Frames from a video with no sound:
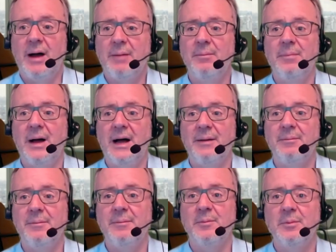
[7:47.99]
I'm
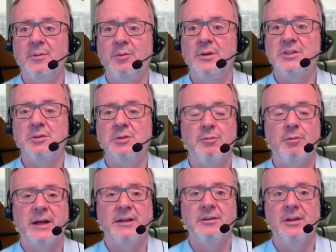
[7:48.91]
I'm reasonably
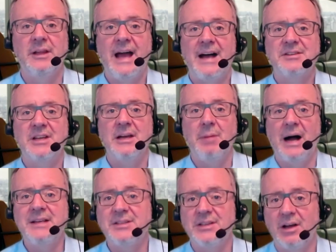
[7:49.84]
regularly asking
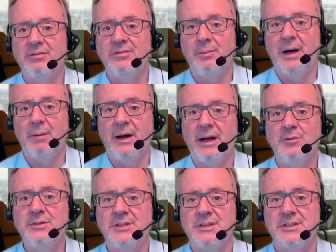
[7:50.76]
myself about my
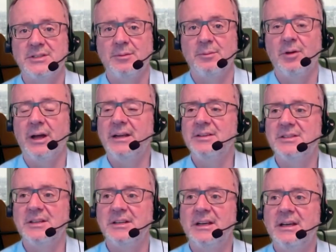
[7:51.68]
own system, right?
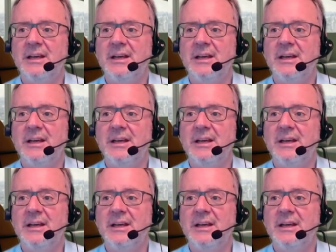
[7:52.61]
Is it,